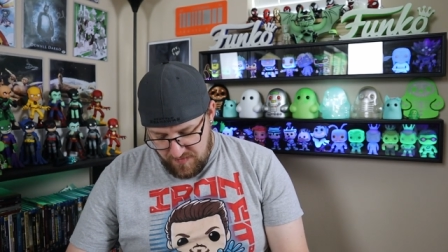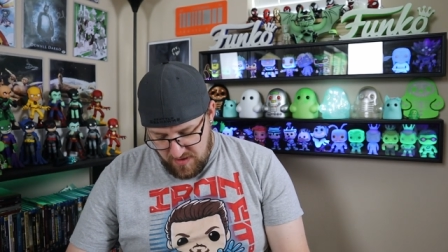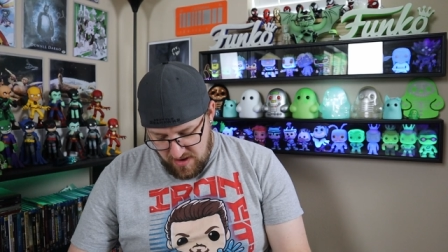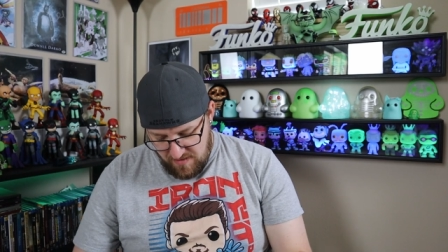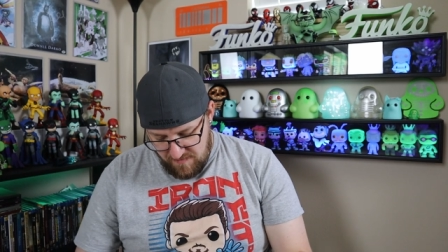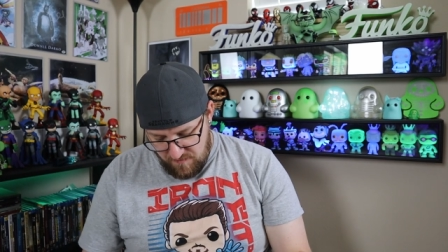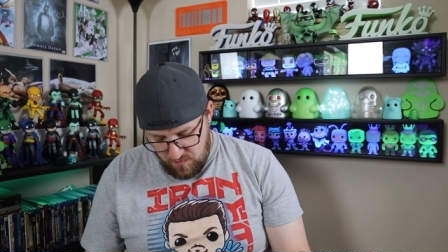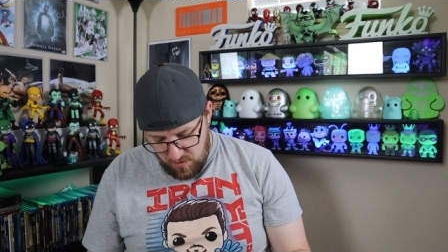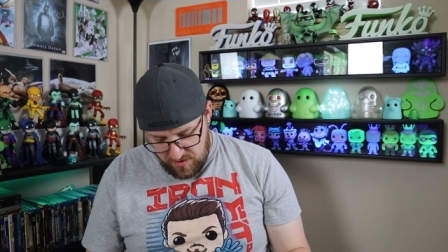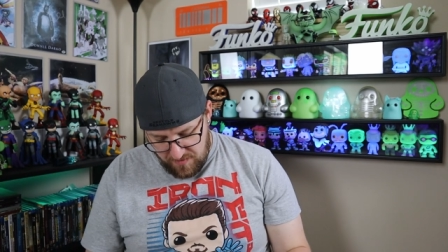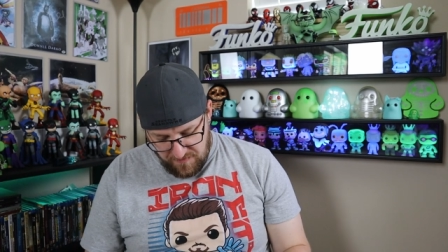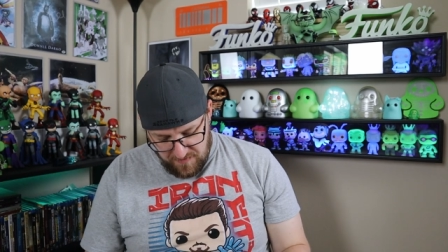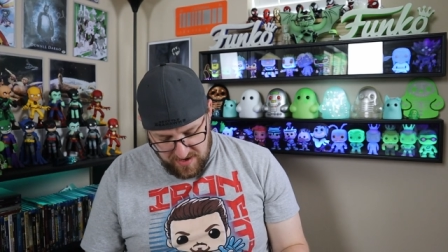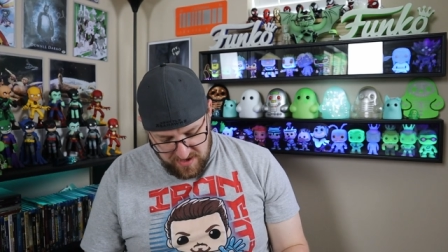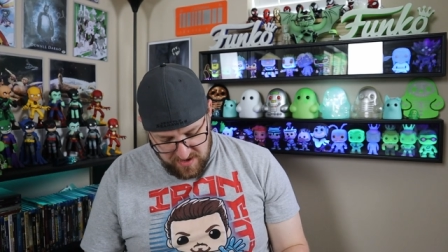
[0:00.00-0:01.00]
of work
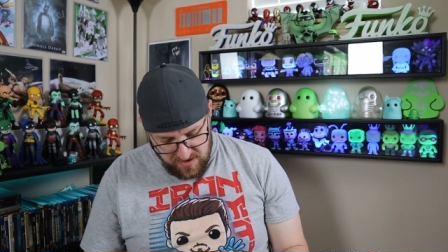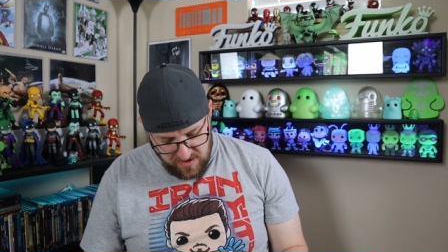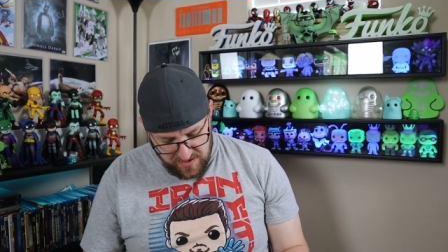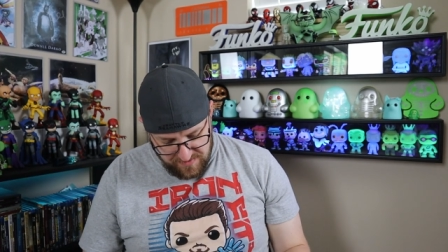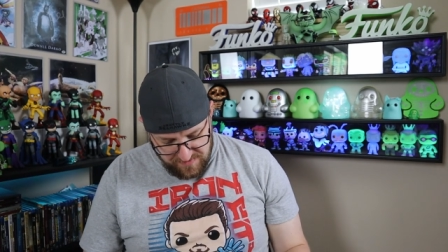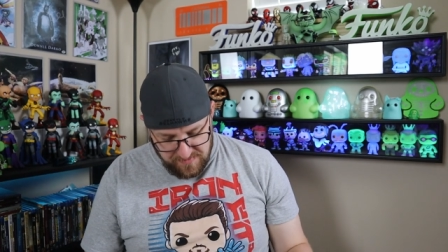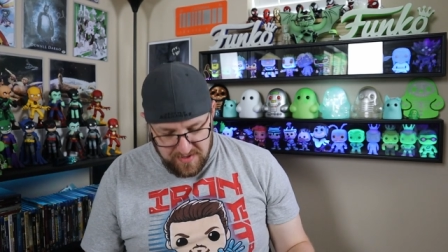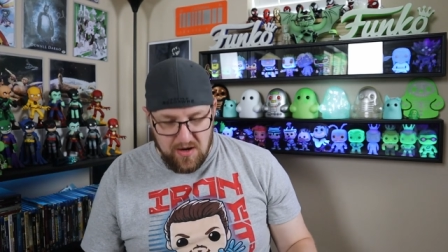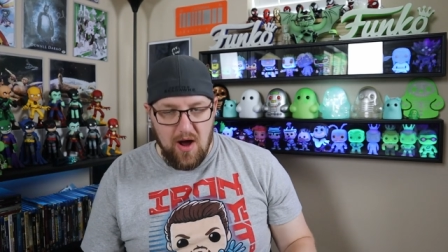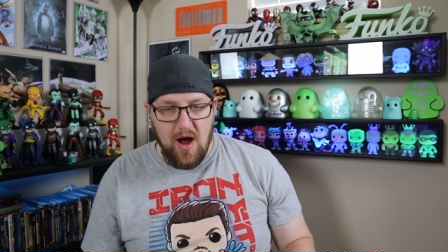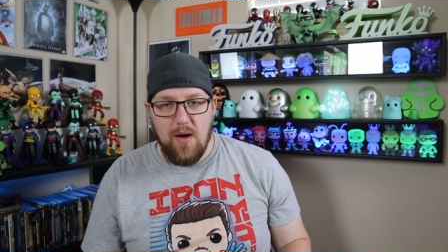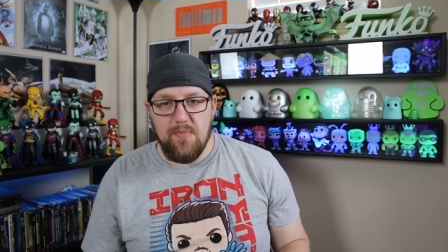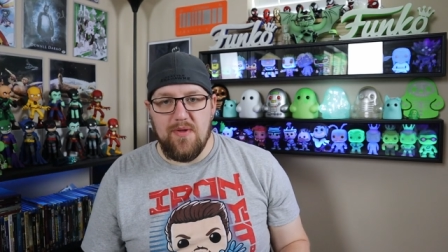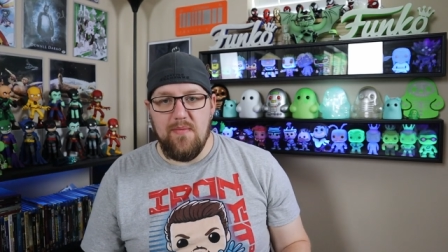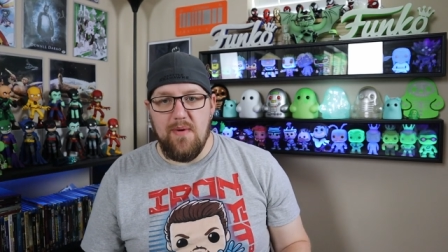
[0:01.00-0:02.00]
for him, or I, you know,
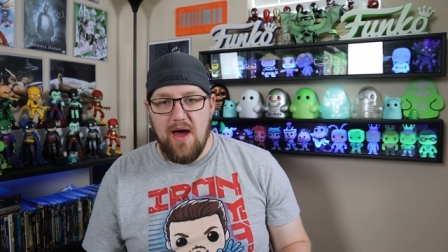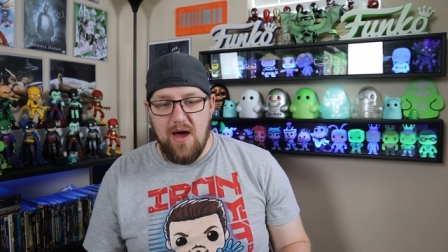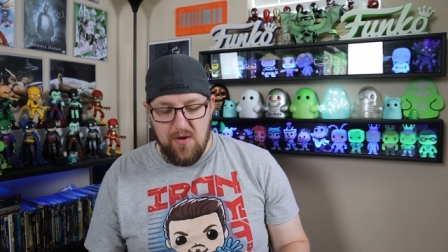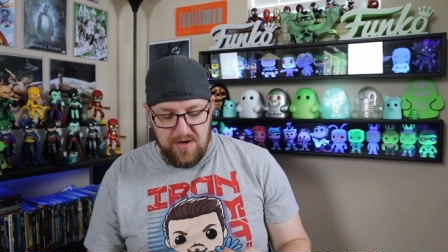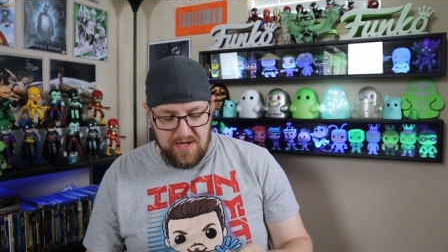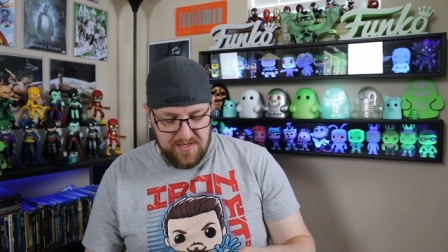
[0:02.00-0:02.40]
helped him out